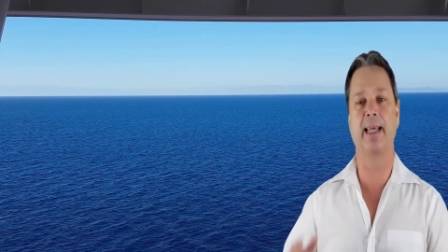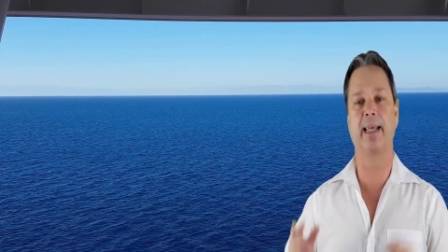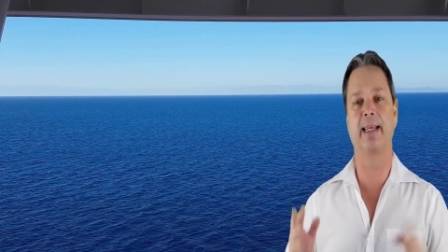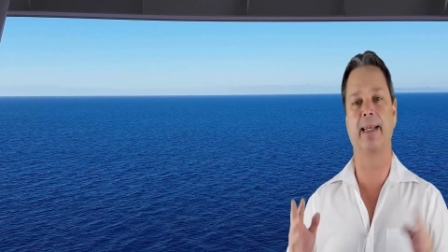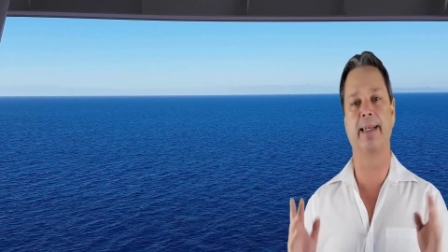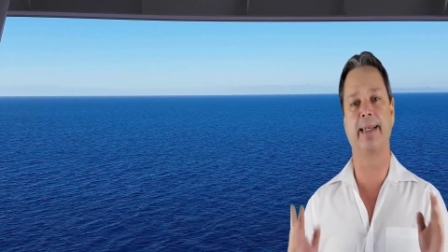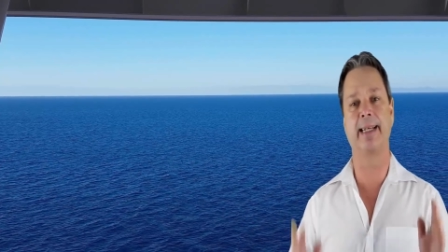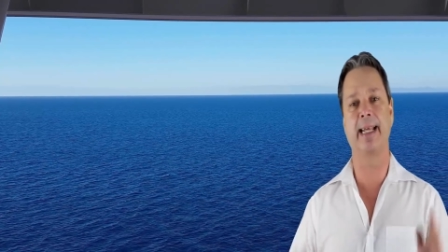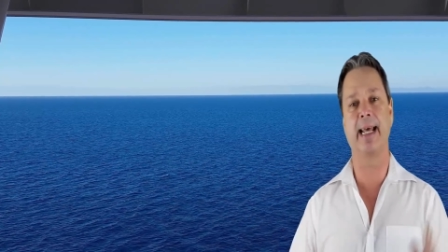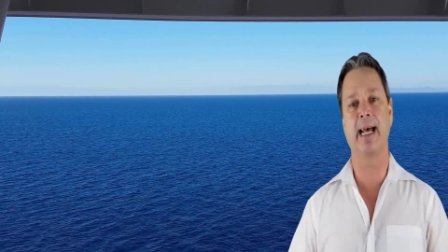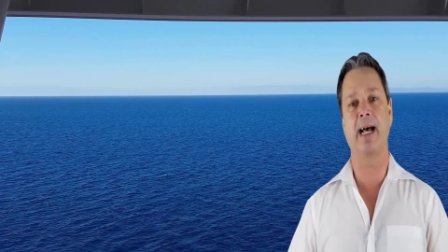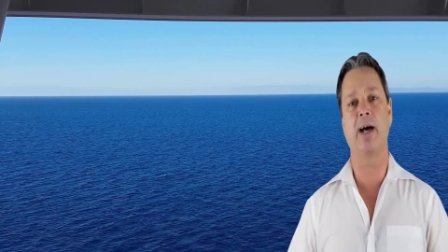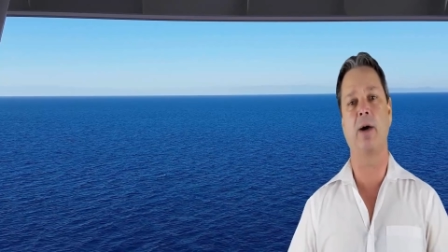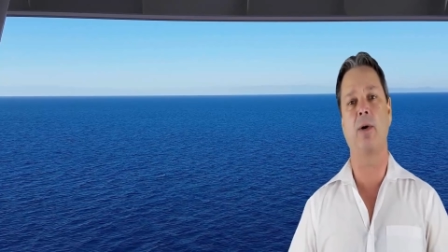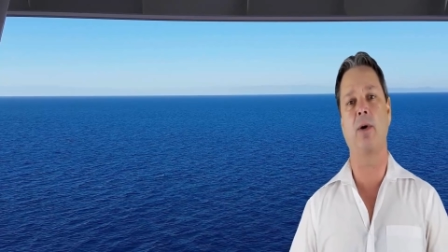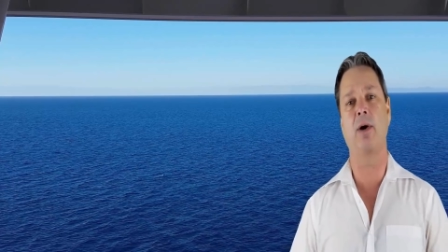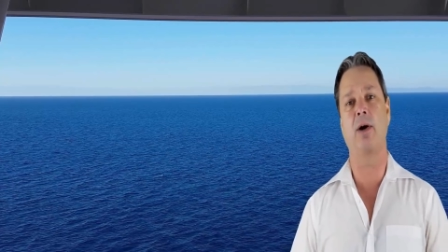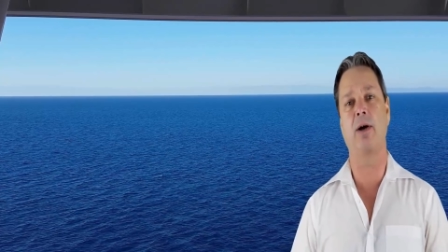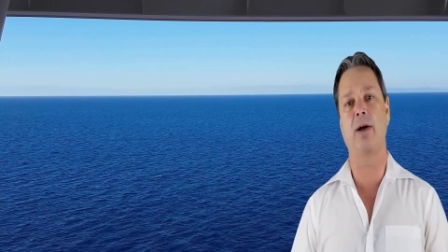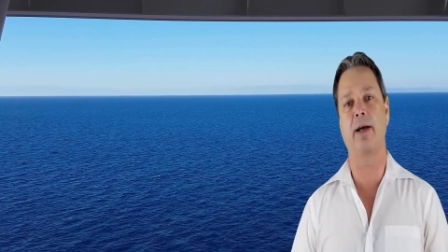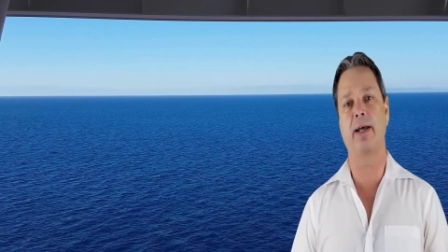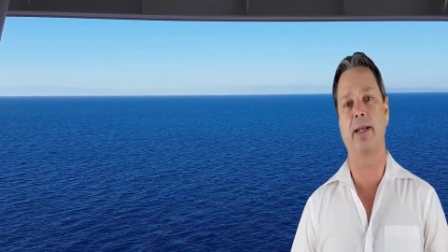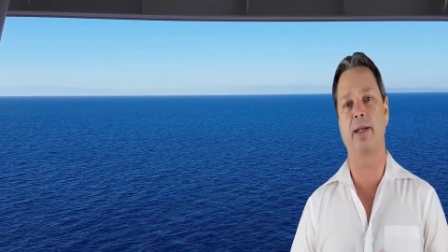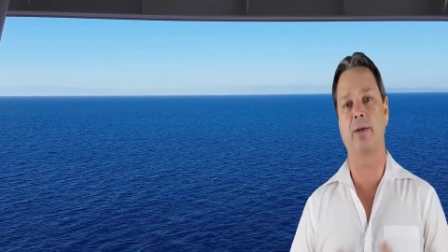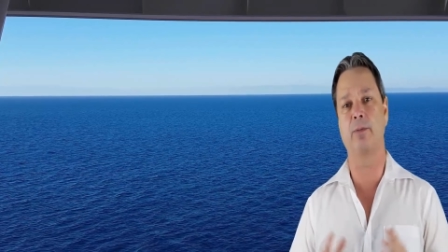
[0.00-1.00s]
Now
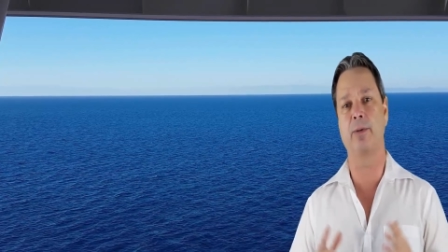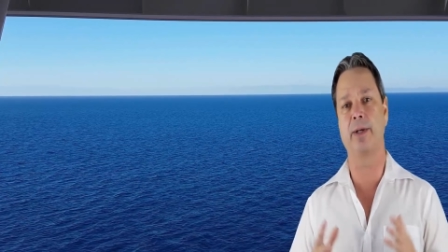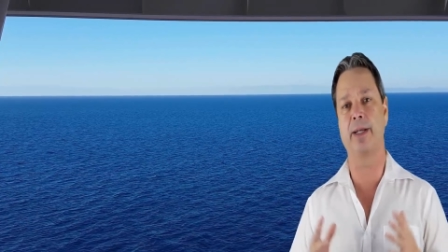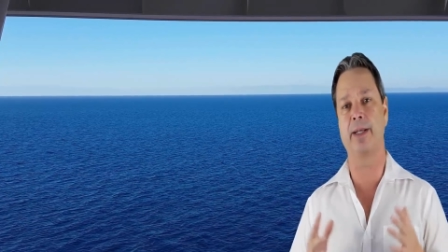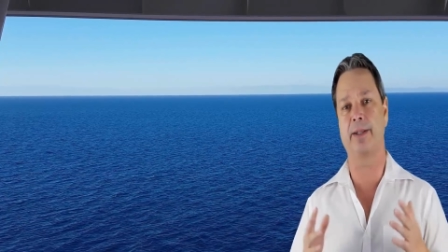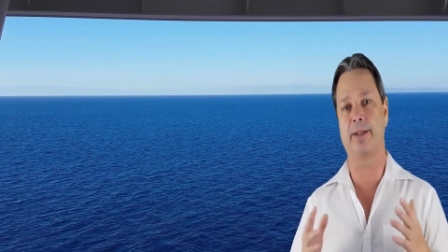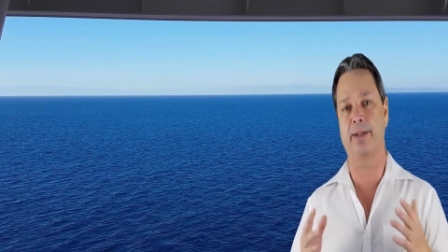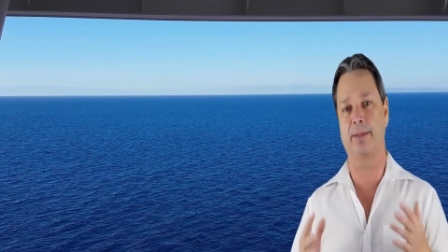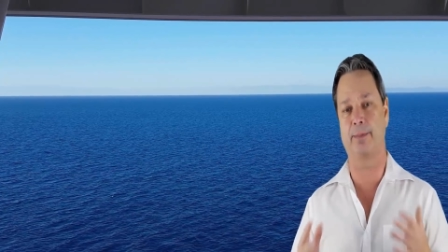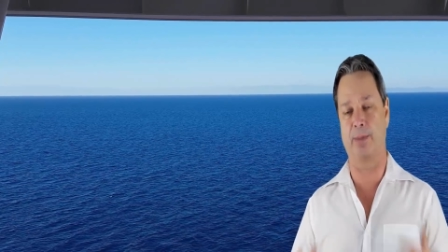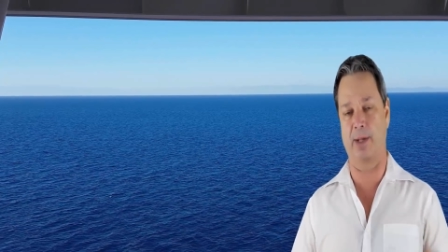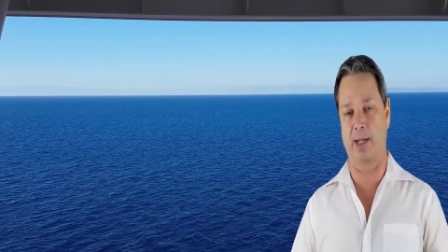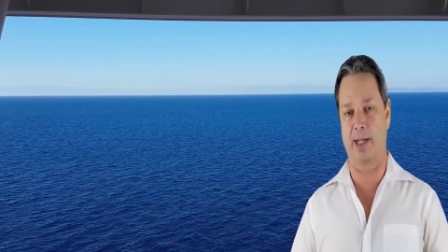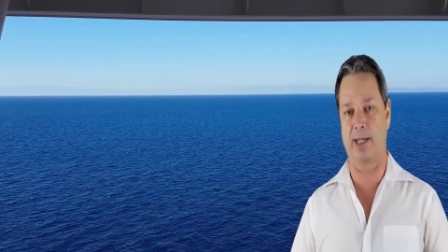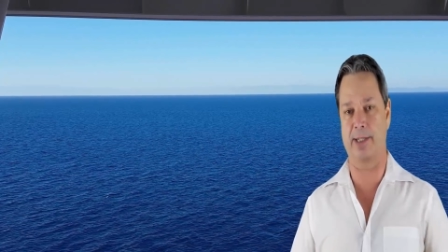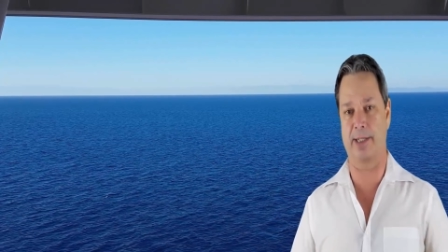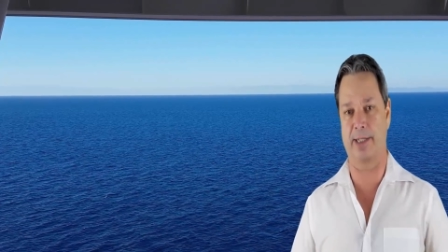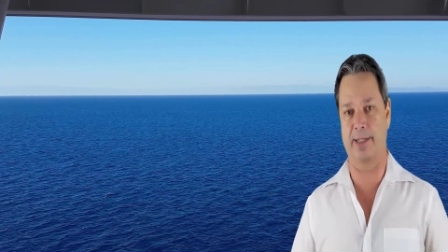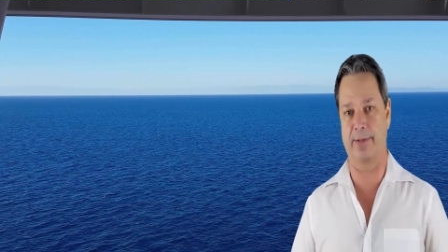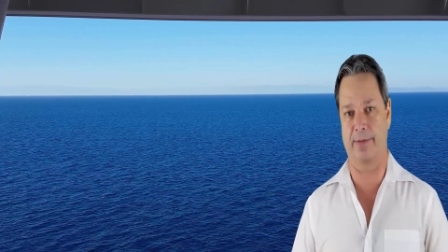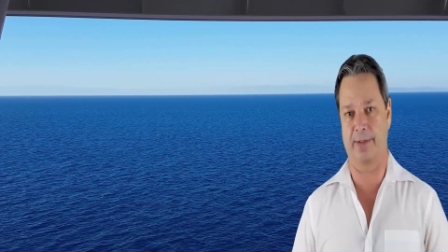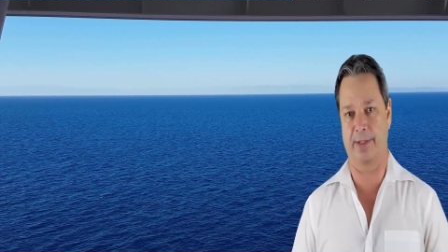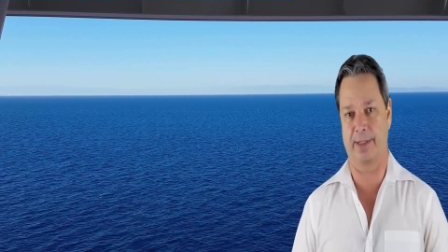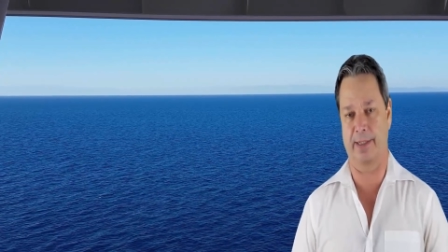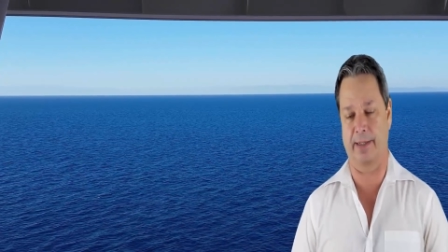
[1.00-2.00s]
on with the
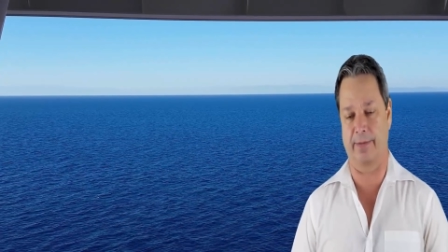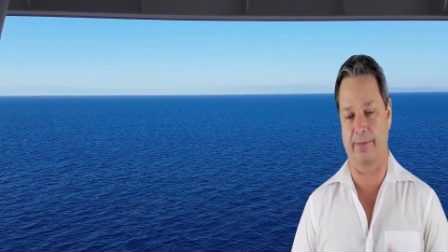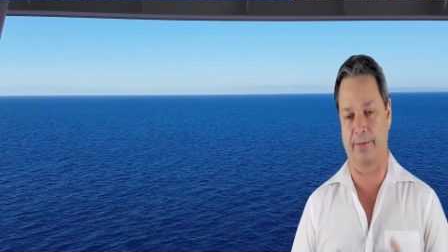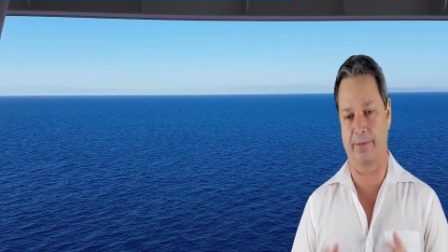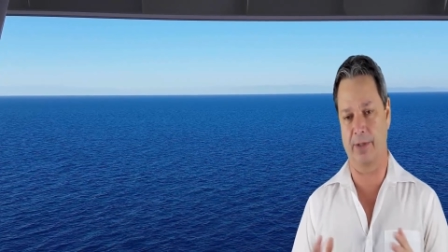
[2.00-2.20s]
positive stuff.